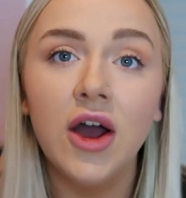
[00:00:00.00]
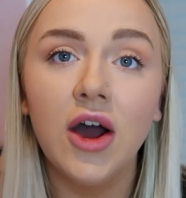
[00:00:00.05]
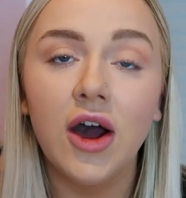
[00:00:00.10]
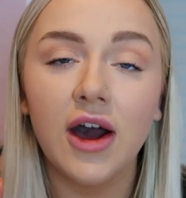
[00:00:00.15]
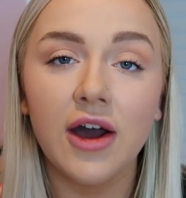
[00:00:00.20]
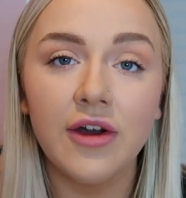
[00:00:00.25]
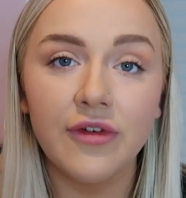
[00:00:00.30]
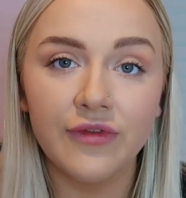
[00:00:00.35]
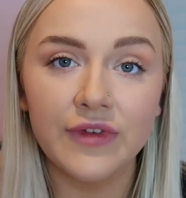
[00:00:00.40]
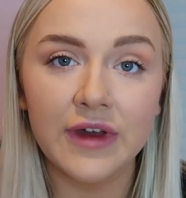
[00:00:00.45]

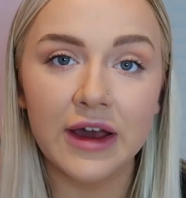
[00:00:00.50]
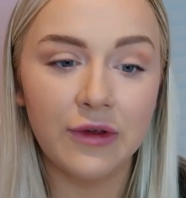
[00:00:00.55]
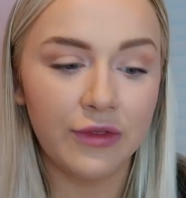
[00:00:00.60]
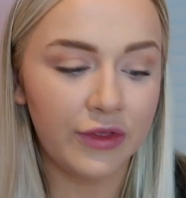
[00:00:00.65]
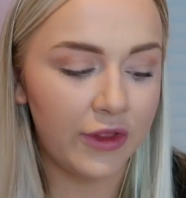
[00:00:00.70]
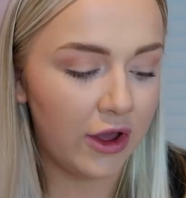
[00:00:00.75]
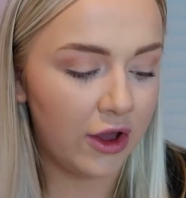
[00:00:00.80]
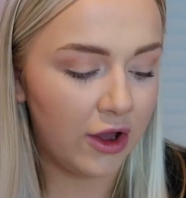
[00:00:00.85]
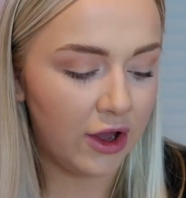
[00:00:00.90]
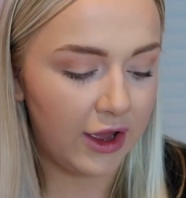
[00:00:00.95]
I found
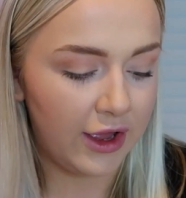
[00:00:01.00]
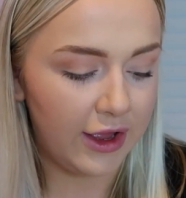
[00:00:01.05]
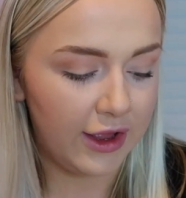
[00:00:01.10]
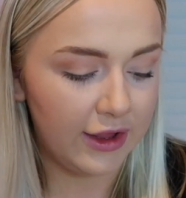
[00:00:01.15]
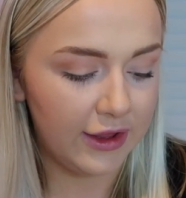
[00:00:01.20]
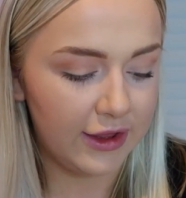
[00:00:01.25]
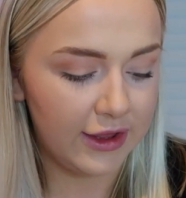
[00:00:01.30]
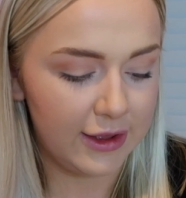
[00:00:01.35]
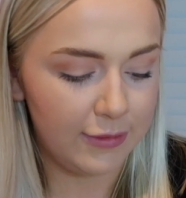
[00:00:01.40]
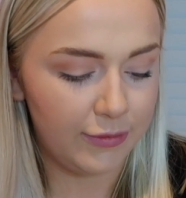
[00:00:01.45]
that
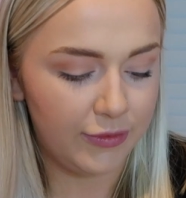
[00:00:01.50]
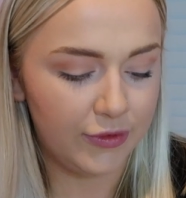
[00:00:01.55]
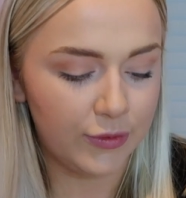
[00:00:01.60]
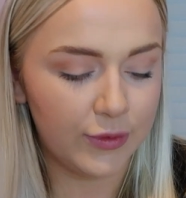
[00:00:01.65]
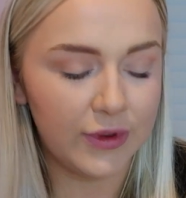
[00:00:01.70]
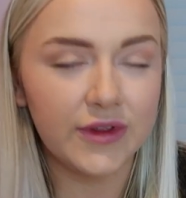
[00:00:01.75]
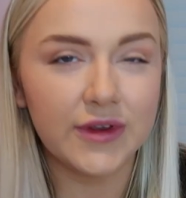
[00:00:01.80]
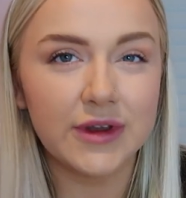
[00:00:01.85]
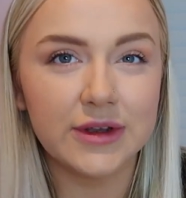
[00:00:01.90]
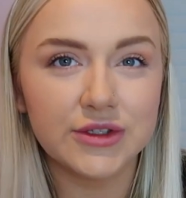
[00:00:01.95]
I kept
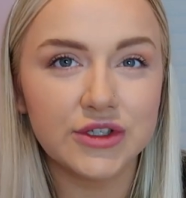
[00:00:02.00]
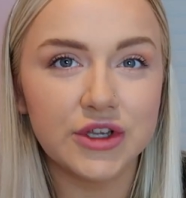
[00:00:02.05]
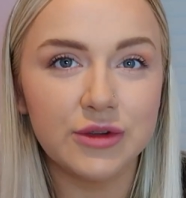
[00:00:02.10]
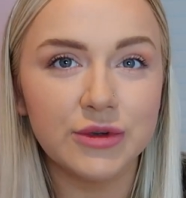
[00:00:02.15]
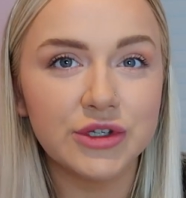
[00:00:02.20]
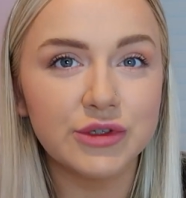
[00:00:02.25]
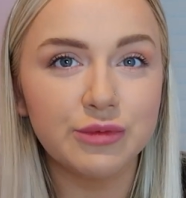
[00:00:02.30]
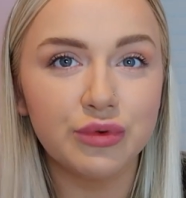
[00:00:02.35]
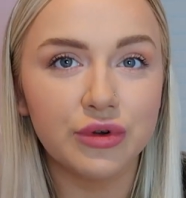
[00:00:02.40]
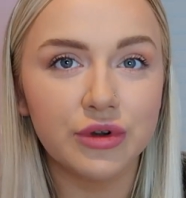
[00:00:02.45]
squeezing out too
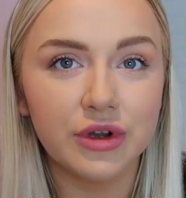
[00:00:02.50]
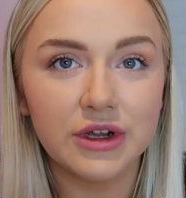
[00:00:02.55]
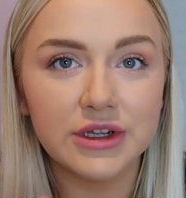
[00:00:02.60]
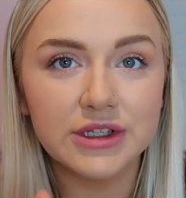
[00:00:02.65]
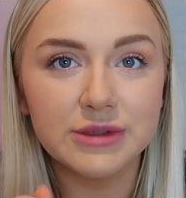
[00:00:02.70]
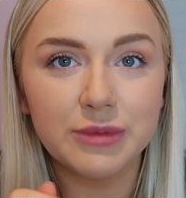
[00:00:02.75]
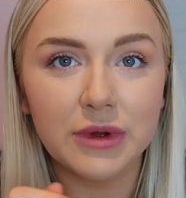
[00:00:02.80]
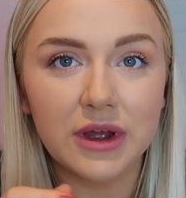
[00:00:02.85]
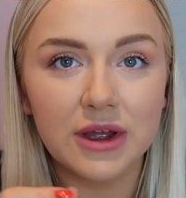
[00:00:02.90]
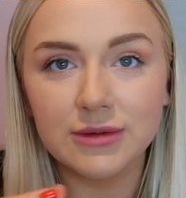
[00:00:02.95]
much
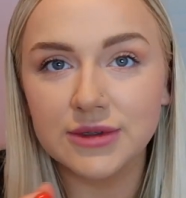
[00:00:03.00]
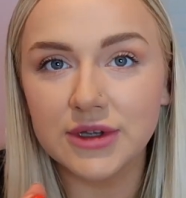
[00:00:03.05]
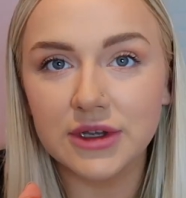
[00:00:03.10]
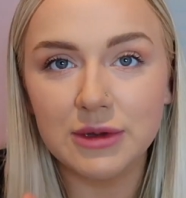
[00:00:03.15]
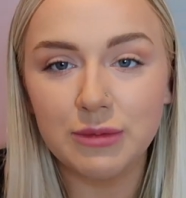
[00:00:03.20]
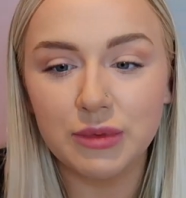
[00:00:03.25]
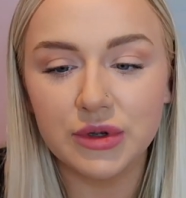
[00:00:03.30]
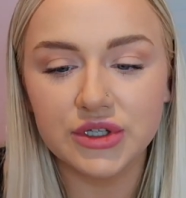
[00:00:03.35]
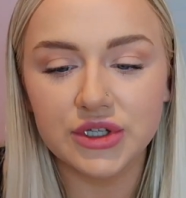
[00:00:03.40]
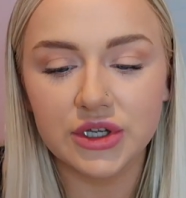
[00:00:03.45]
product, but I was
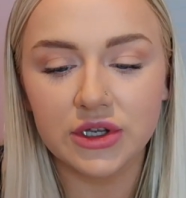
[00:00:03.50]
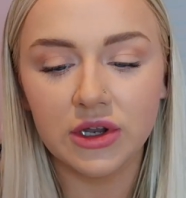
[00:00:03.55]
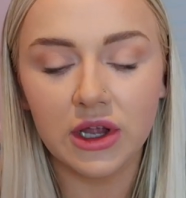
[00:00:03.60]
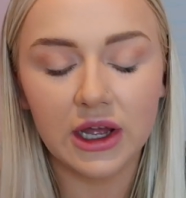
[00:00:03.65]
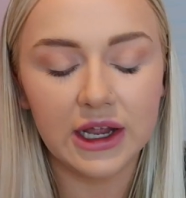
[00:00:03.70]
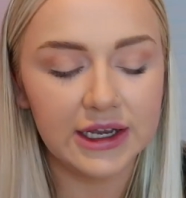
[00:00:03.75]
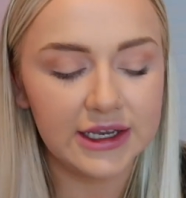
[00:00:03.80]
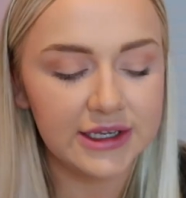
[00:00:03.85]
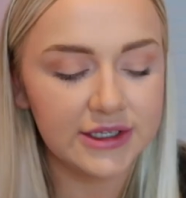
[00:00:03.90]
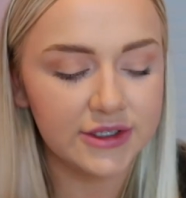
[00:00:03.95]
only pushing
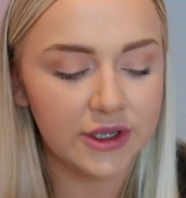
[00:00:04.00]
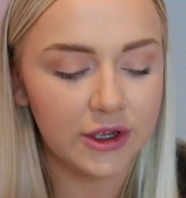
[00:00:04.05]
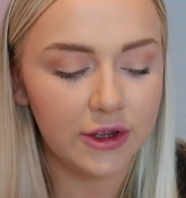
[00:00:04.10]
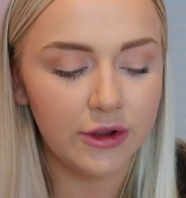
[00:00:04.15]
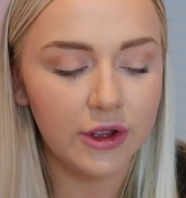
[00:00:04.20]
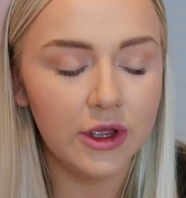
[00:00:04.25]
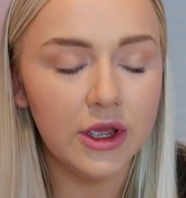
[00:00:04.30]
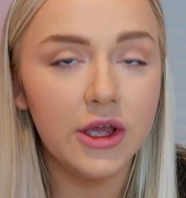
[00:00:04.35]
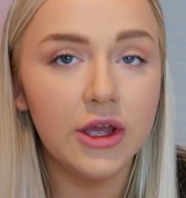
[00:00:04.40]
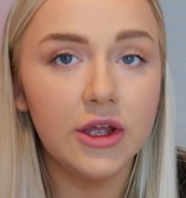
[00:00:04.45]
lightly, so
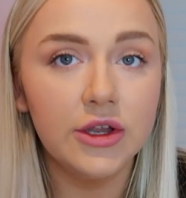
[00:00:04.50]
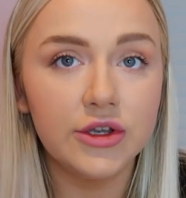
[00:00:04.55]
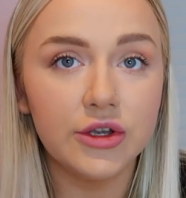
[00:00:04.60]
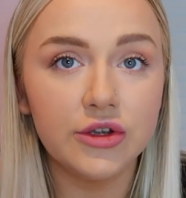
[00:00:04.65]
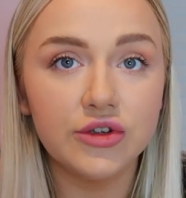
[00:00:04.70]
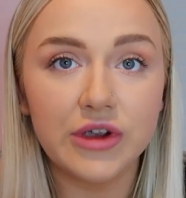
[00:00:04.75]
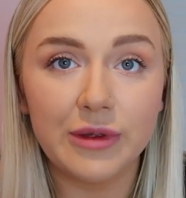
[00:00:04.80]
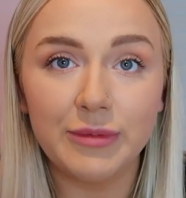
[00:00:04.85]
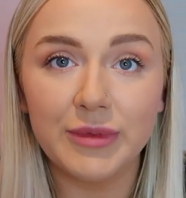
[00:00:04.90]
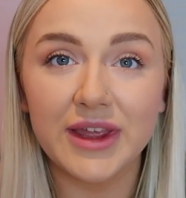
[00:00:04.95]
do
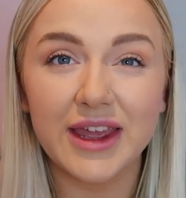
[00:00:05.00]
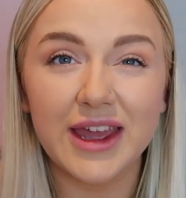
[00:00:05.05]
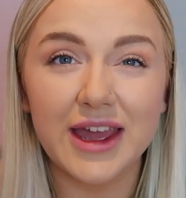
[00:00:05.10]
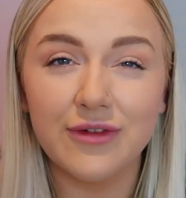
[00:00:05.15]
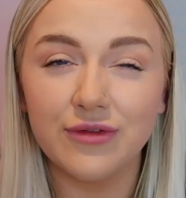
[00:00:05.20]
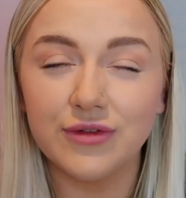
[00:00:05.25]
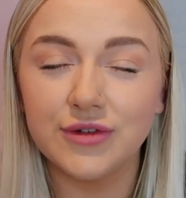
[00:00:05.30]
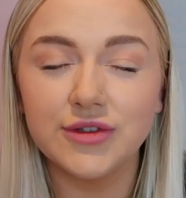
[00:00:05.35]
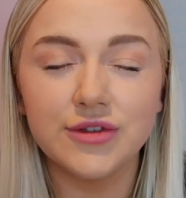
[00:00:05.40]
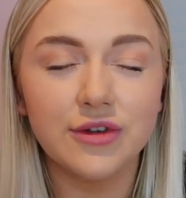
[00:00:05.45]
try and be
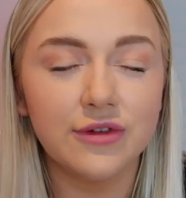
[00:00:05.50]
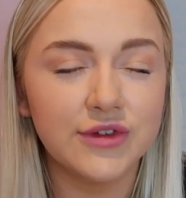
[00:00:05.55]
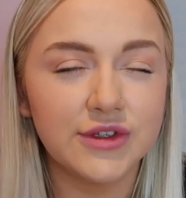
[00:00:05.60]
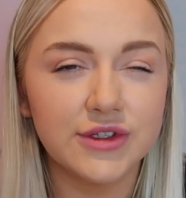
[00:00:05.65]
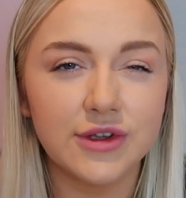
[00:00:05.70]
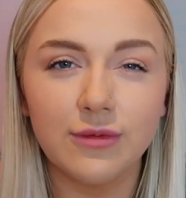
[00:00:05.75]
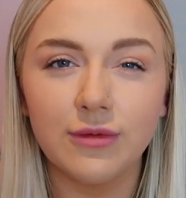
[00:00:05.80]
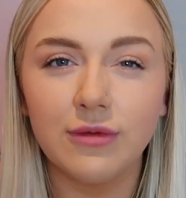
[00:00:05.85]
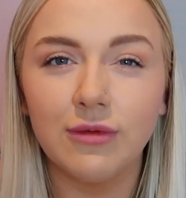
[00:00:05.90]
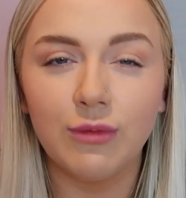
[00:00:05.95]
careful because you
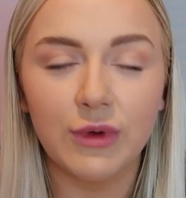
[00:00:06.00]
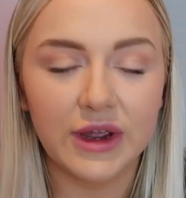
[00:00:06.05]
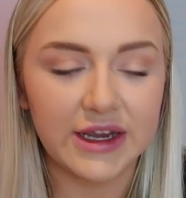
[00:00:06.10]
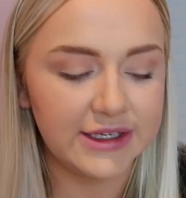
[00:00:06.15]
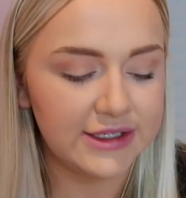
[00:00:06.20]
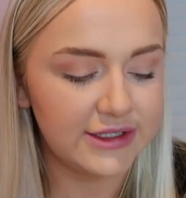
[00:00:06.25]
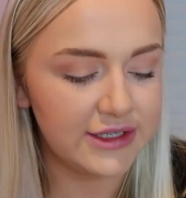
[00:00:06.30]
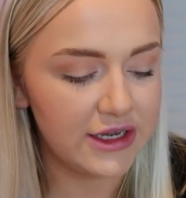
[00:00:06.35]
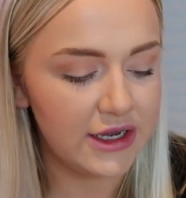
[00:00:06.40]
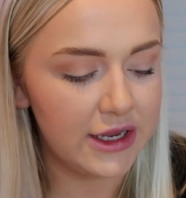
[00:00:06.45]
obviously don't want to
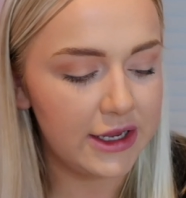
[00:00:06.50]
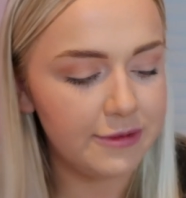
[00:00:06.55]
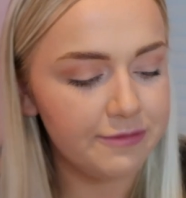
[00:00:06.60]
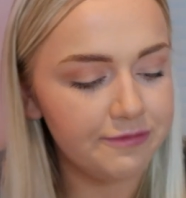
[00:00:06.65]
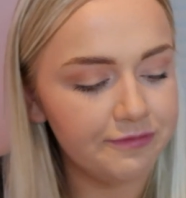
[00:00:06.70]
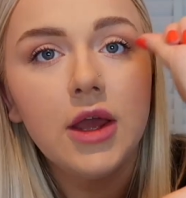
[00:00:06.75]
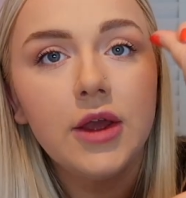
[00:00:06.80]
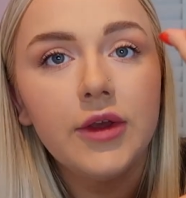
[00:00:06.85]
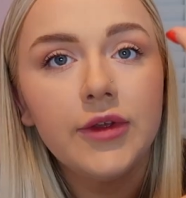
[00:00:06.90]
waste any.